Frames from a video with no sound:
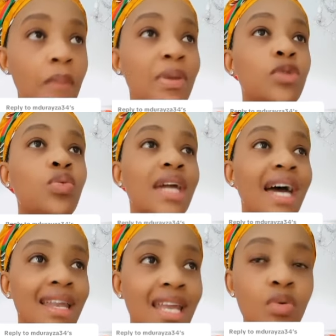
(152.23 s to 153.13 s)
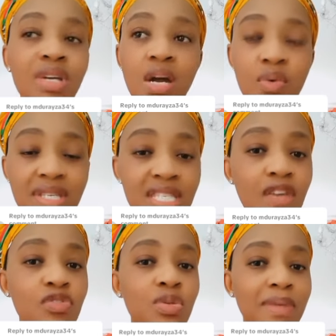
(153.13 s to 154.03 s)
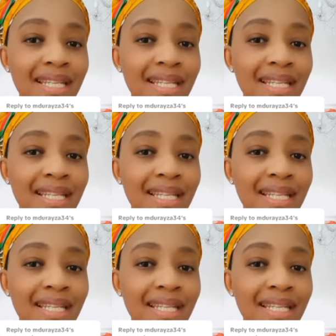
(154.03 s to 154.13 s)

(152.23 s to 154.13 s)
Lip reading: But we are allowing ourselves to be